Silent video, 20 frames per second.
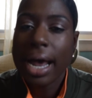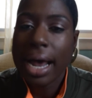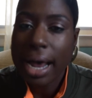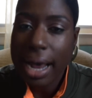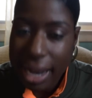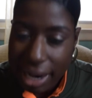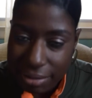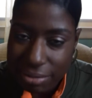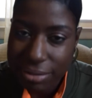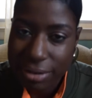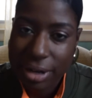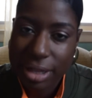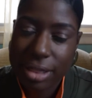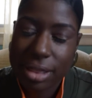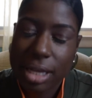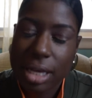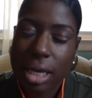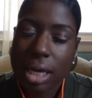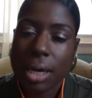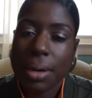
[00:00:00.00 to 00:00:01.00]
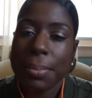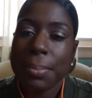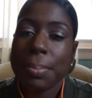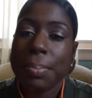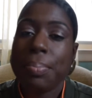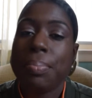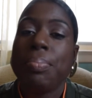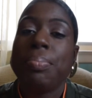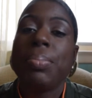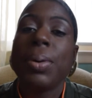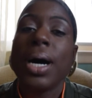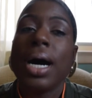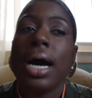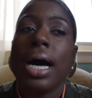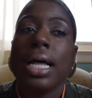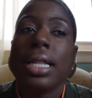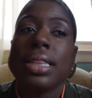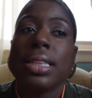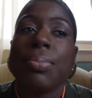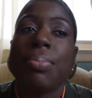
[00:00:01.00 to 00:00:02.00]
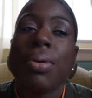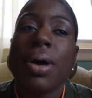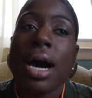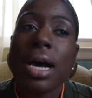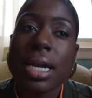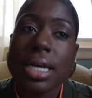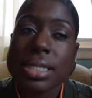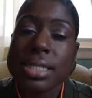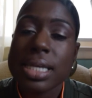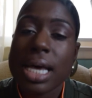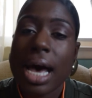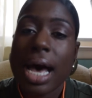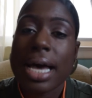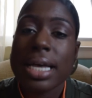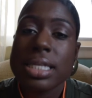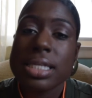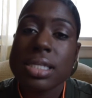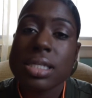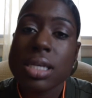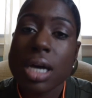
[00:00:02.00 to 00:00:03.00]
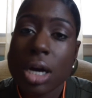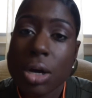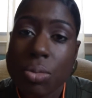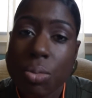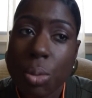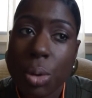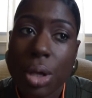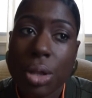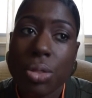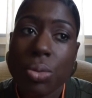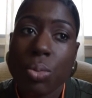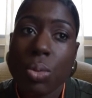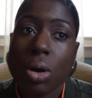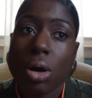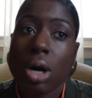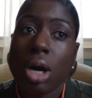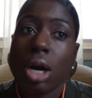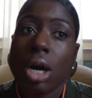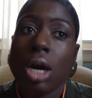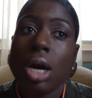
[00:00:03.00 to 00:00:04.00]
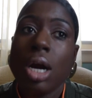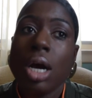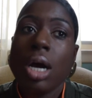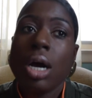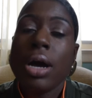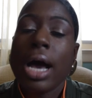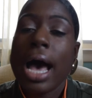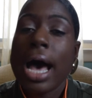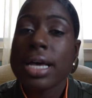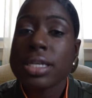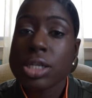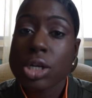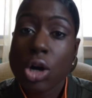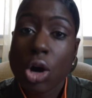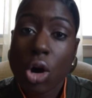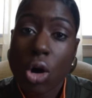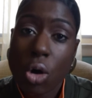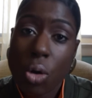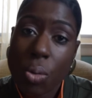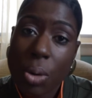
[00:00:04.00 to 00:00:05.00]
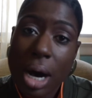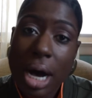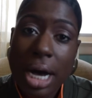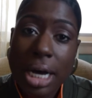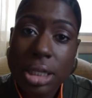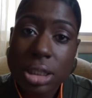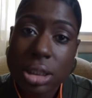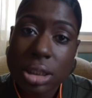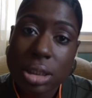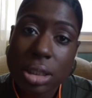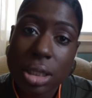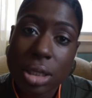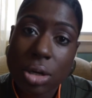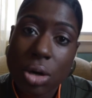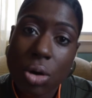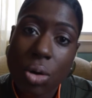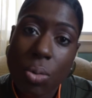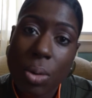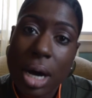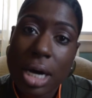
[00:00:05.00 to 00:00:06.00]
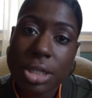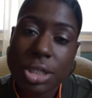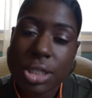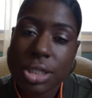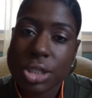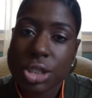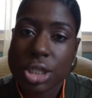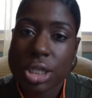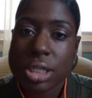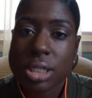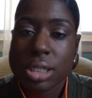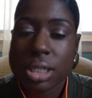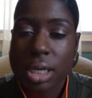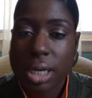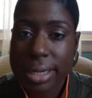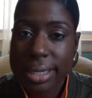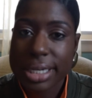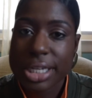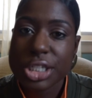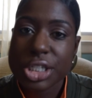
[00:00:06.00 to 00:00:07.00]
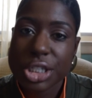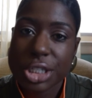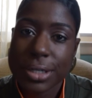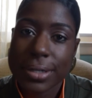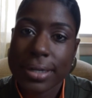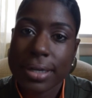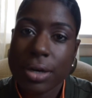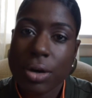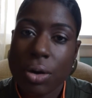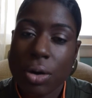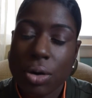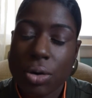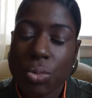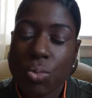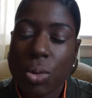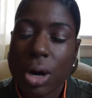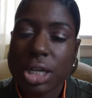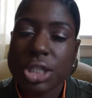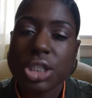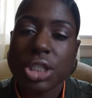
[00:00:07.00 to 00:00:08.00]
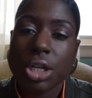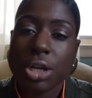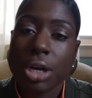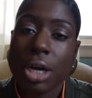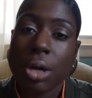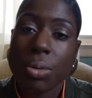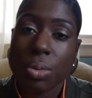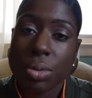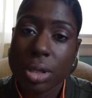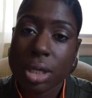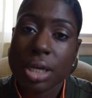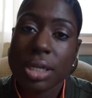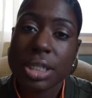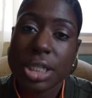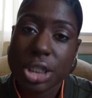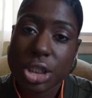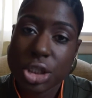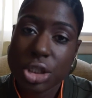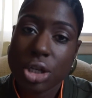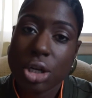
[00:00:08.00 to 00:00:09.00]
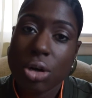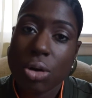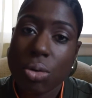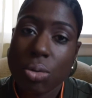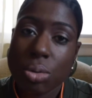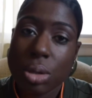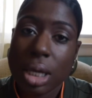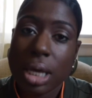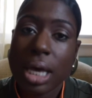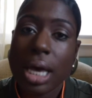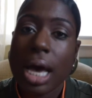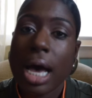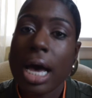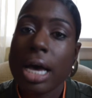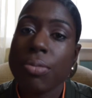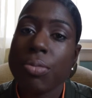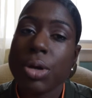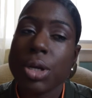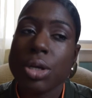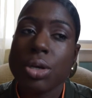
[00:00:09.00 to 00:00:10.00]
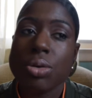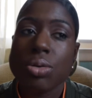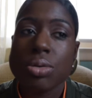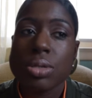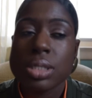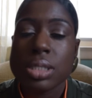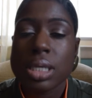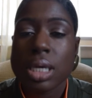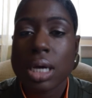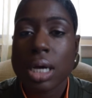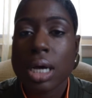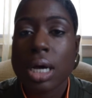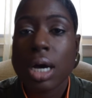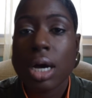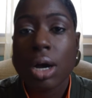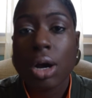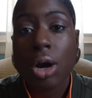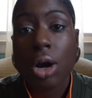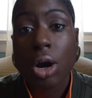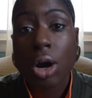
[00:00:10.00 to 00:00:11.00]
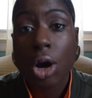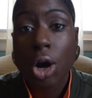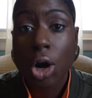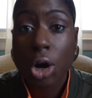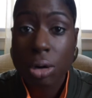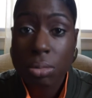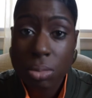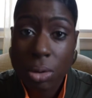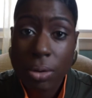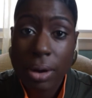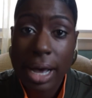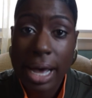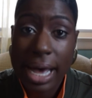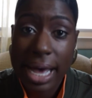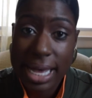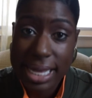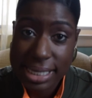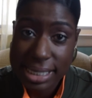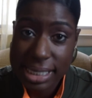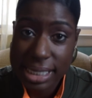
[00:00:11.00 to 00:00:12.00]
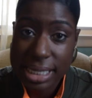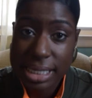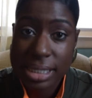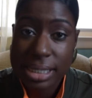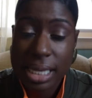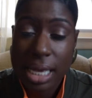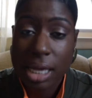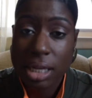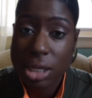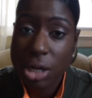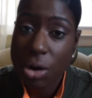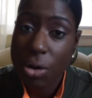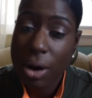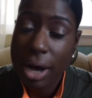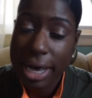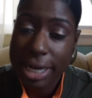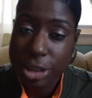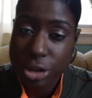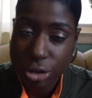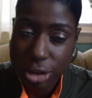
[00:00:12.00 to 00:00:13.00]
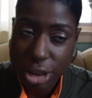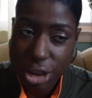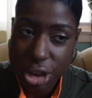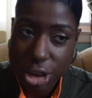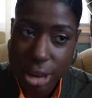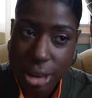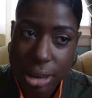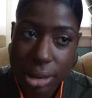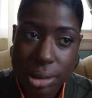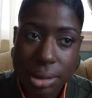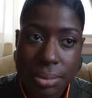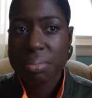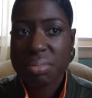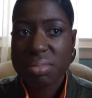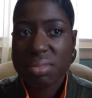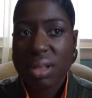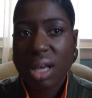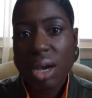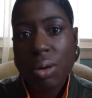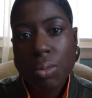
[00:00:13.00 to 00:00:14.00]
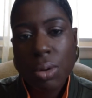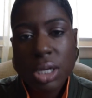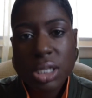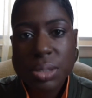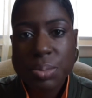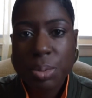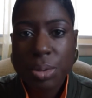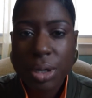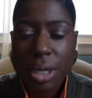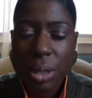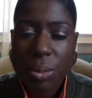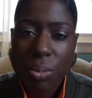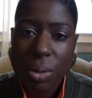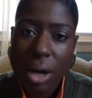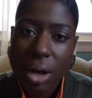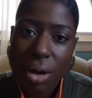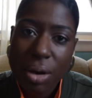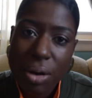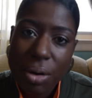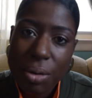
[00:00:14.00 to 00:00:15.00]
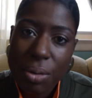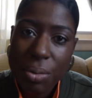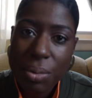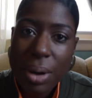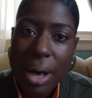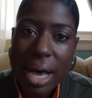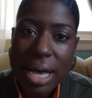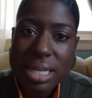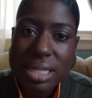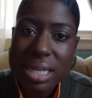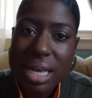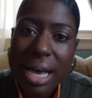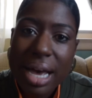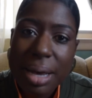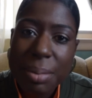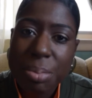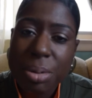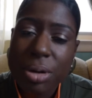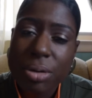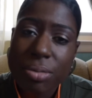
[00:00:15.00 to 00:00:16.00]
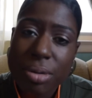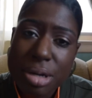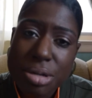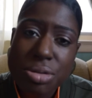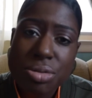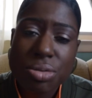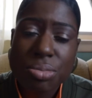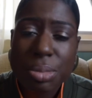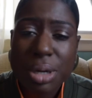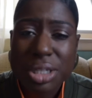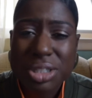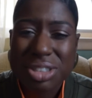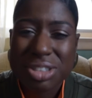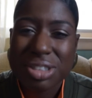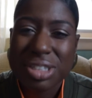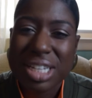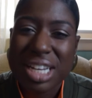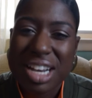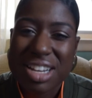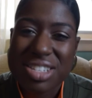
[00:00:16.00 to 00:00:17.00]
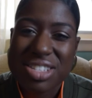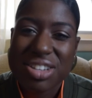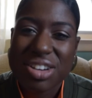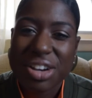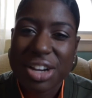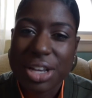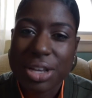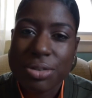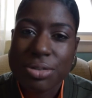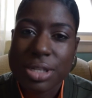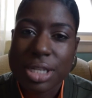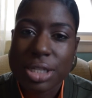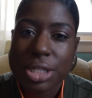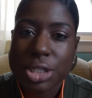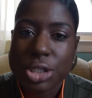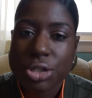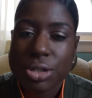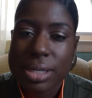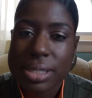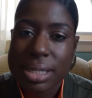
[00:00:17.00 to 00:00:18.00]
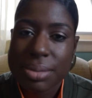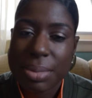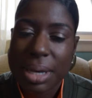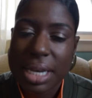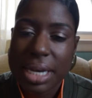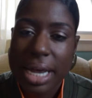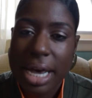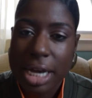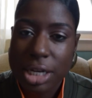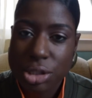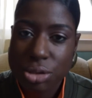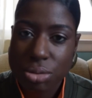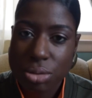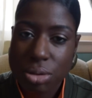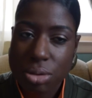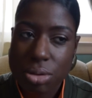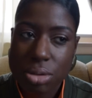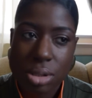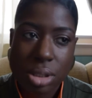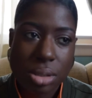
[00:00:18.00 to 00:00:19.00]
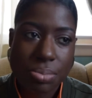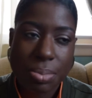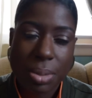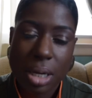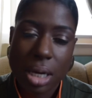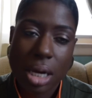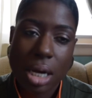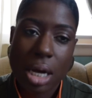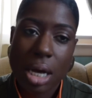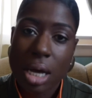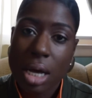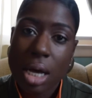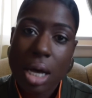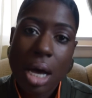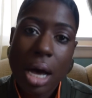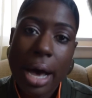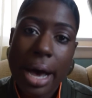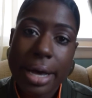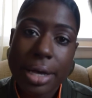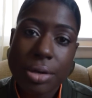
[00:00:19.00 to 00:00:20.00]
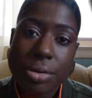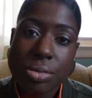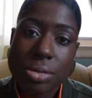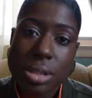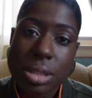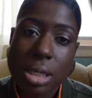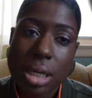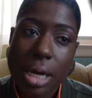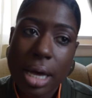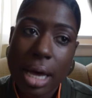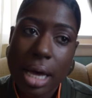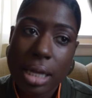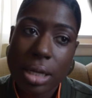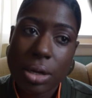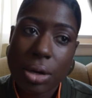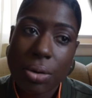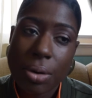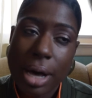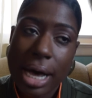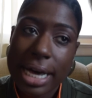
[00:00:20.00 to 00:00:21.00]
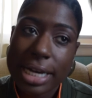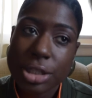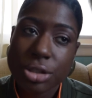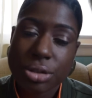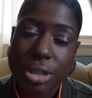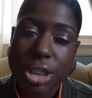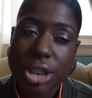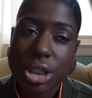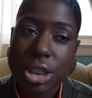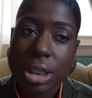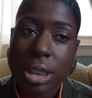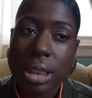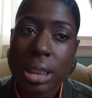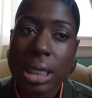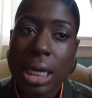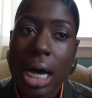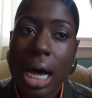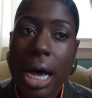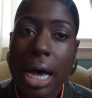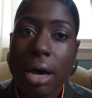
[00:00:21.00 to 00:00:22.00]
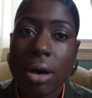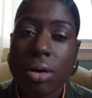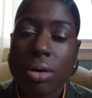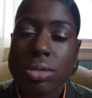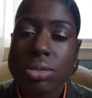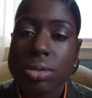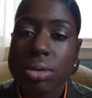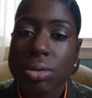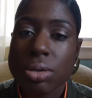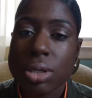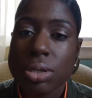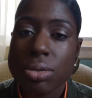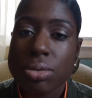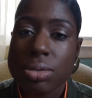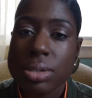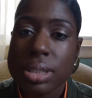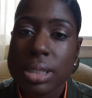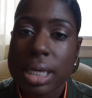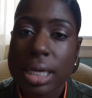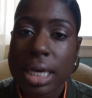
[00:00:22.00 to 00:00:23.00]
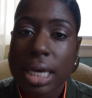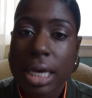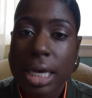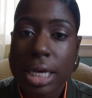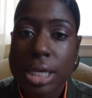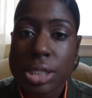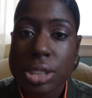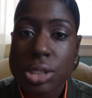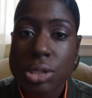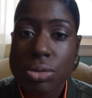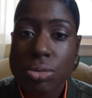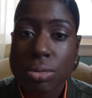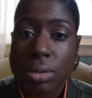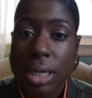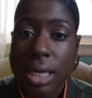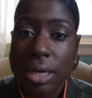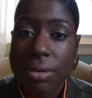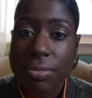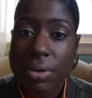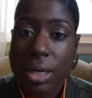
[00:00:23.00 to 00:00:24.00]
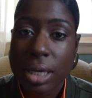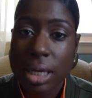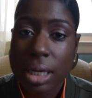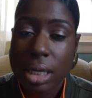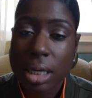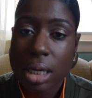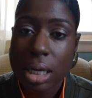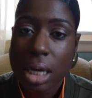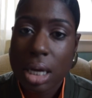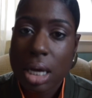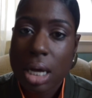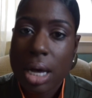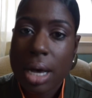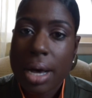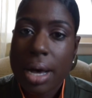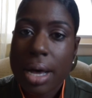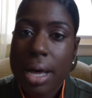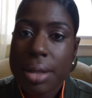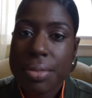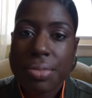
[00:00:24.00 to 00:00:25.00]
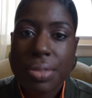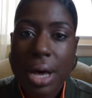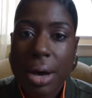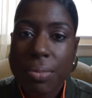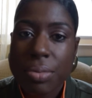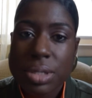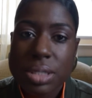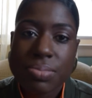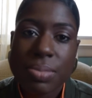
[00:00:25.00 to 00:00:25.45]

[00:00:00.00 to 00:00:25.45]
everything. But the products that I stuck with were, as a co-wash, the co-wash is just conditioning, washing your hair with conditioner only. I would use the Herbal Essence Hello Hydration. It worked pretty well. As I progressed through my journey, I started using the Tresemme Naturals, but I used the Hello Hydration. I also used the Cantu leave-in. That was